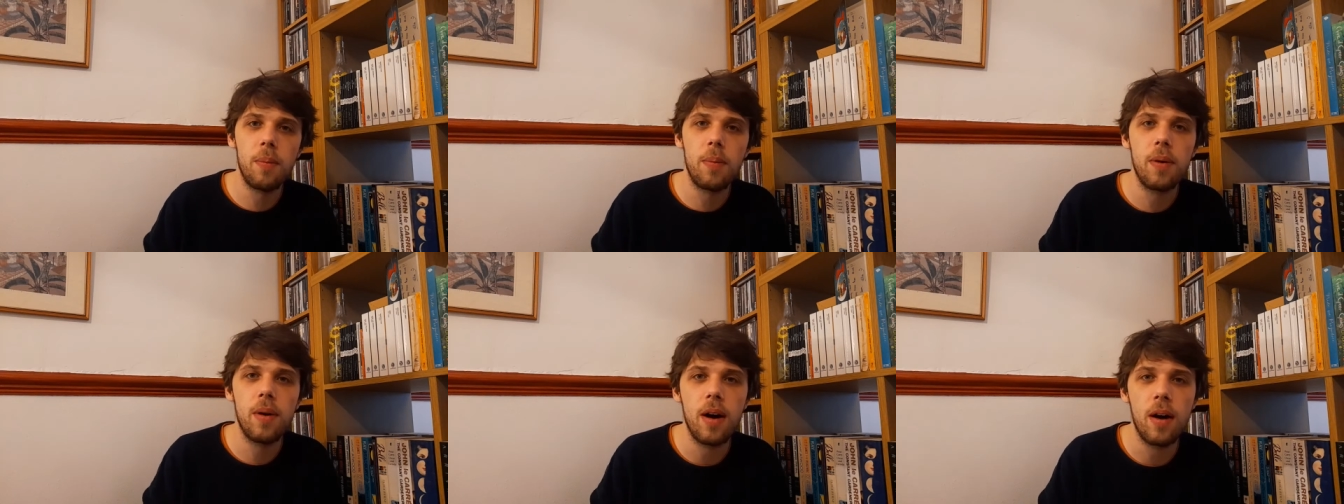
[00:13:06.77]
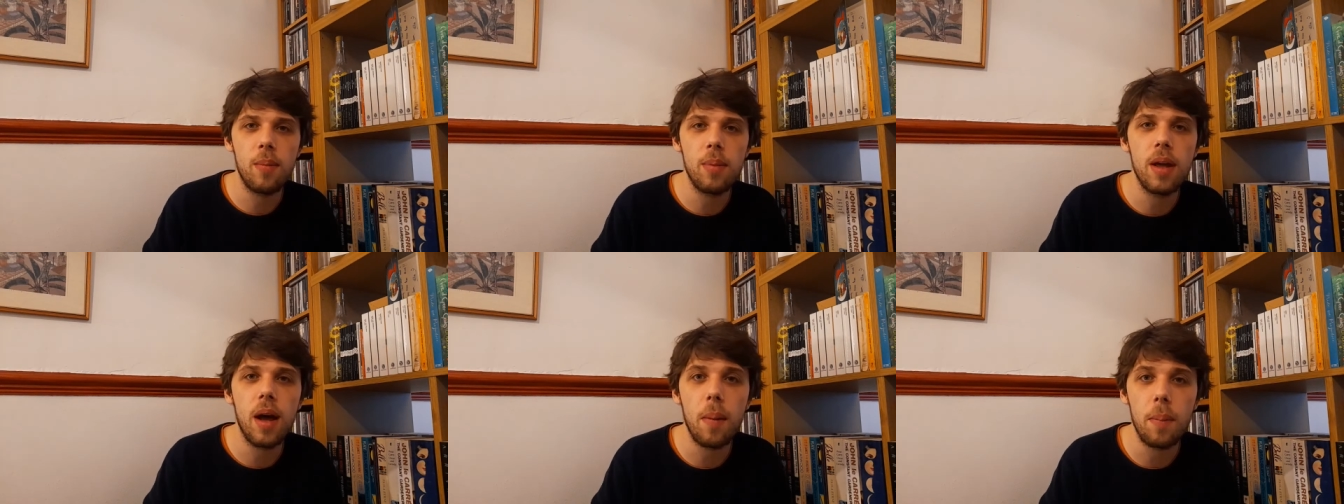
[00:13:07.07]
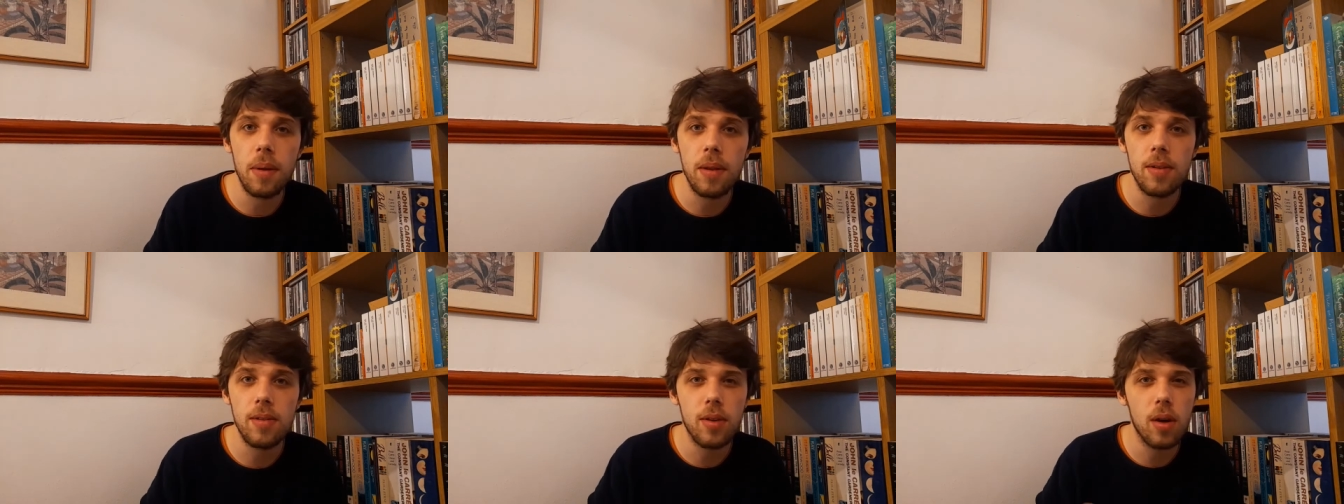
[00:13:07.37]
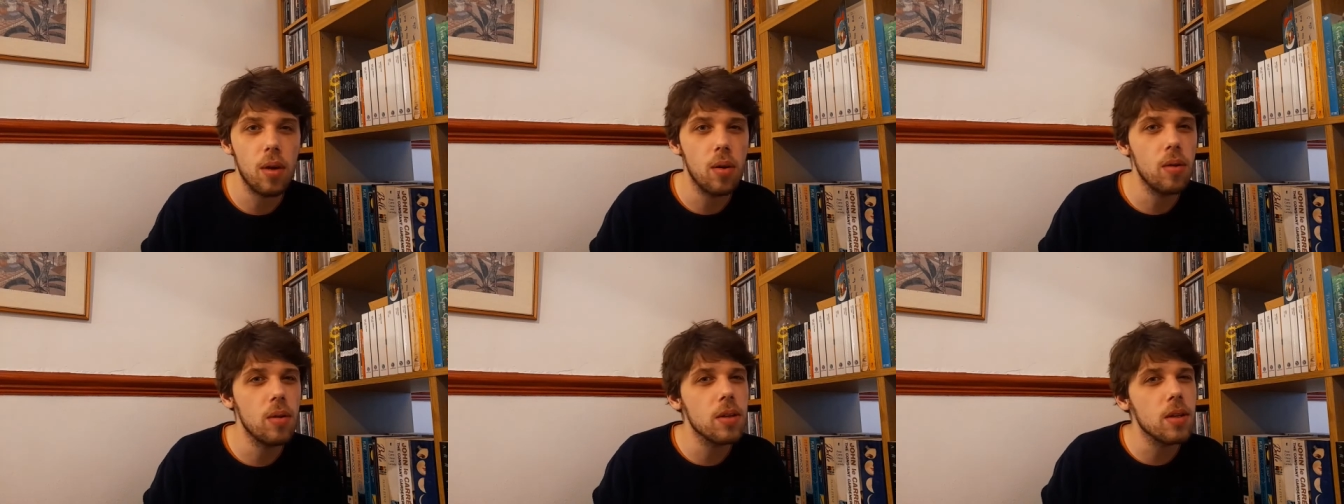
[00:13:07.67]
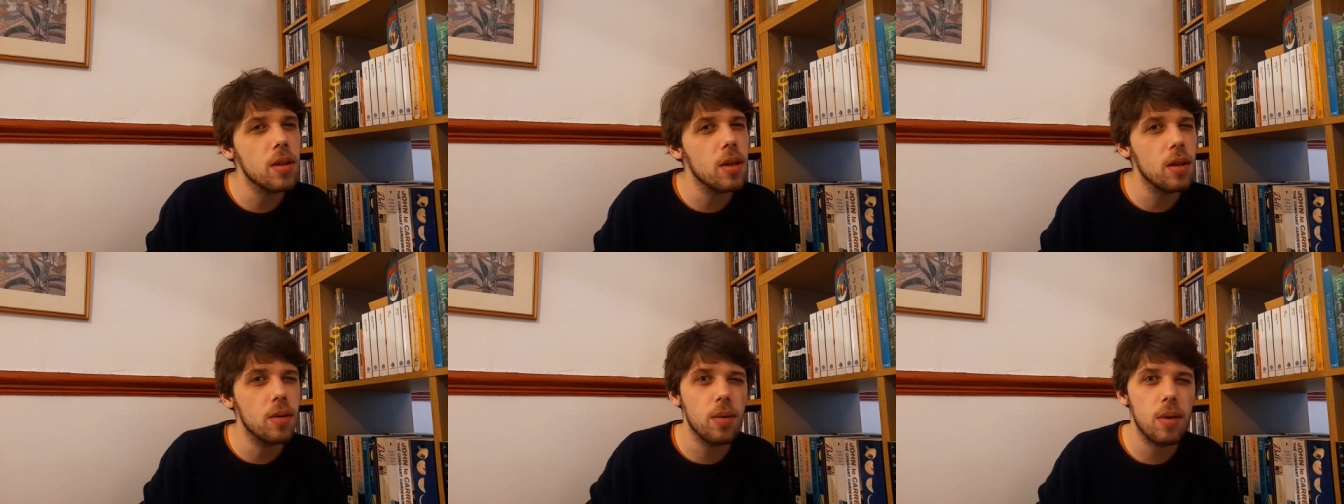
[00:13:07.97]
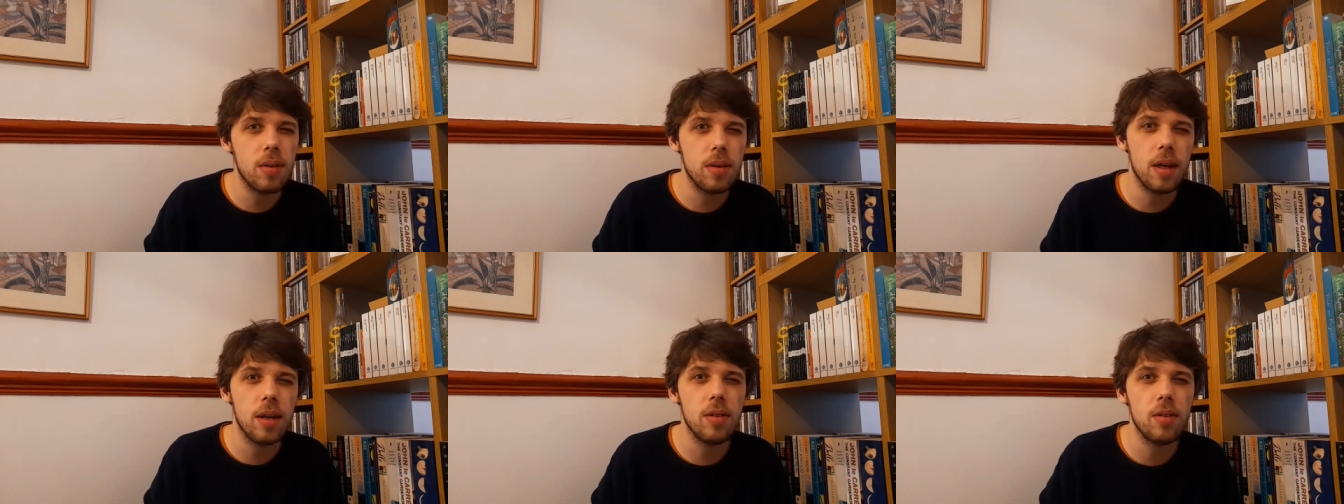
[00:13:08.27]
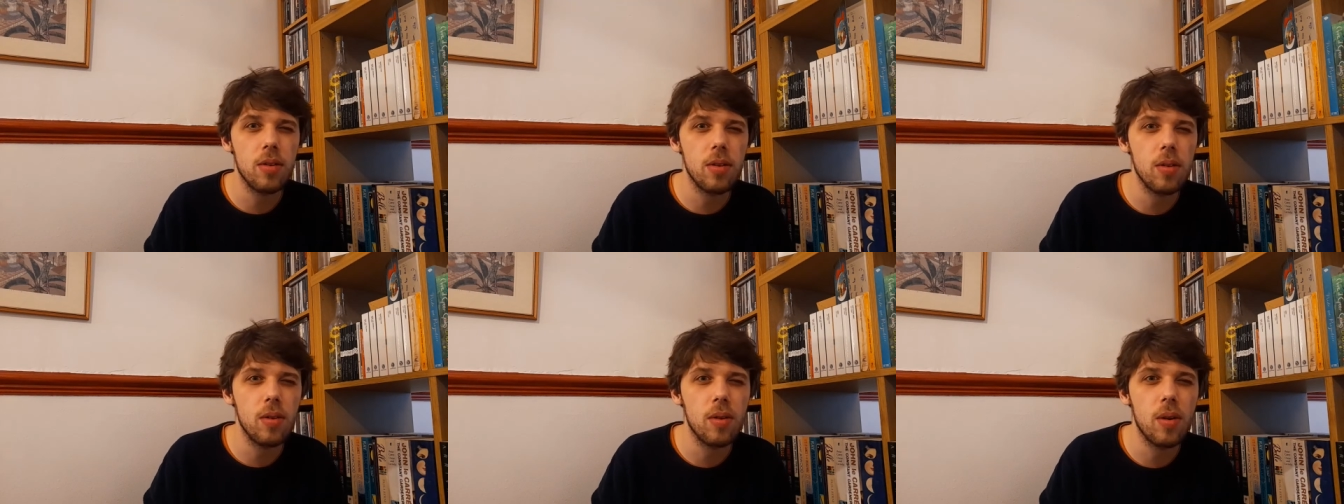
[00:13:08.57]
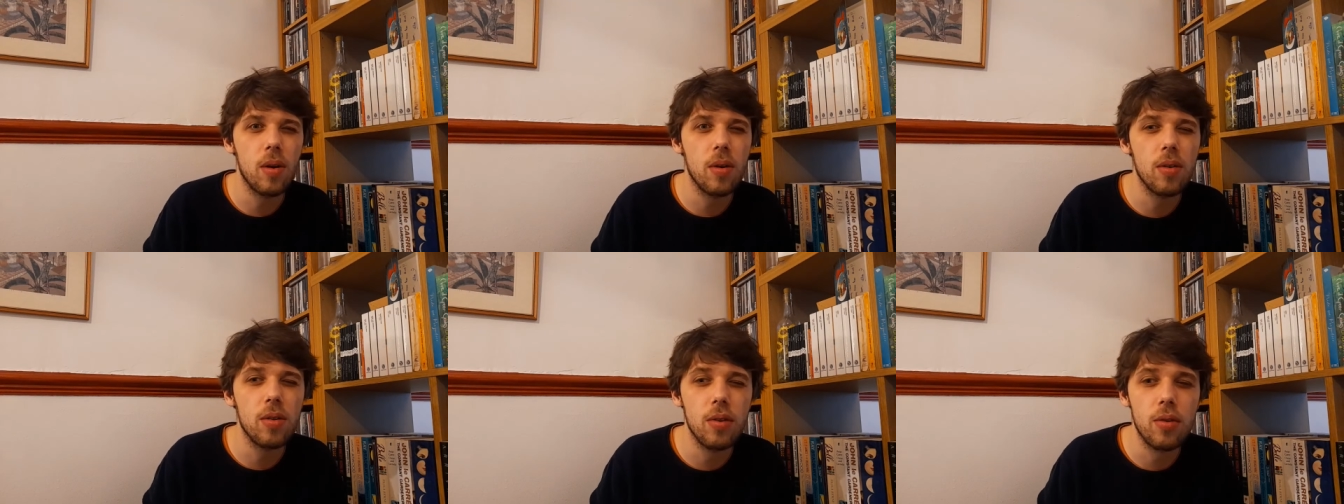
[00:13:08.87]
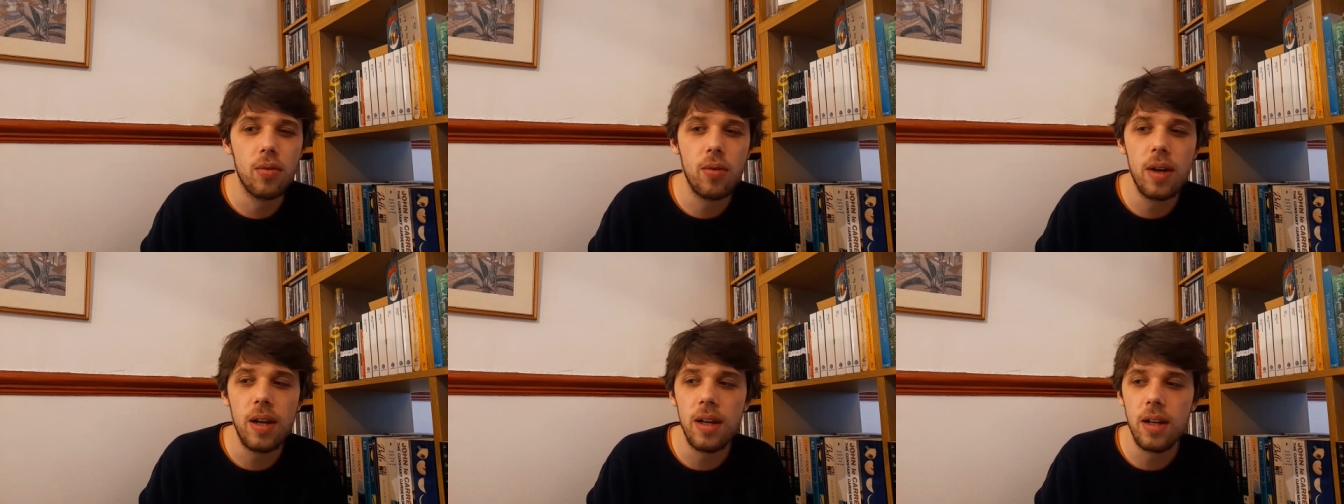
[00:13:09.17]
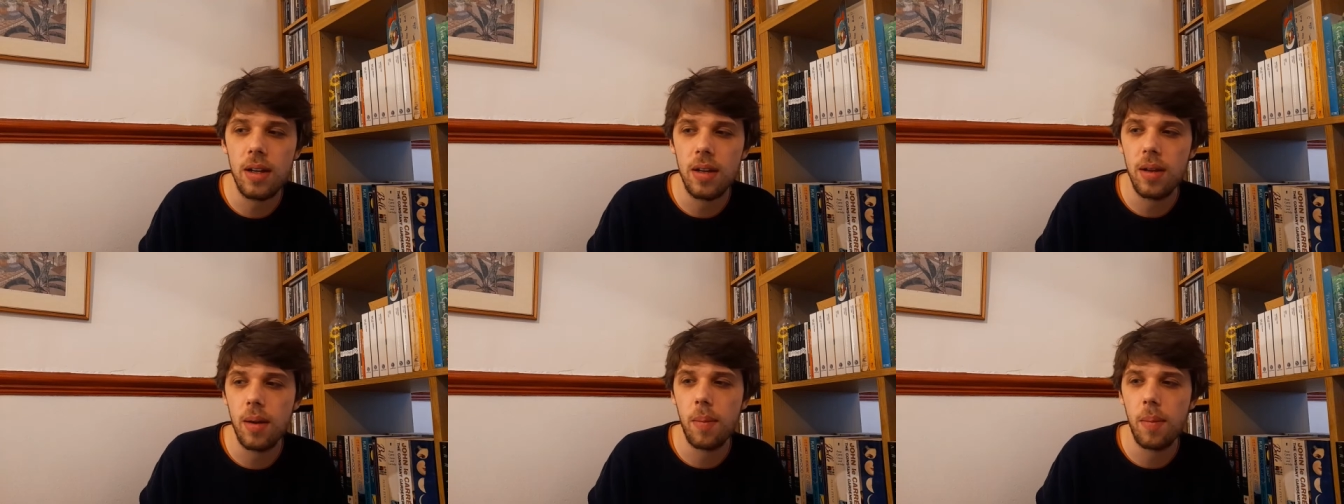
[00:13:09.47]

but I've been told it won't take too long to read.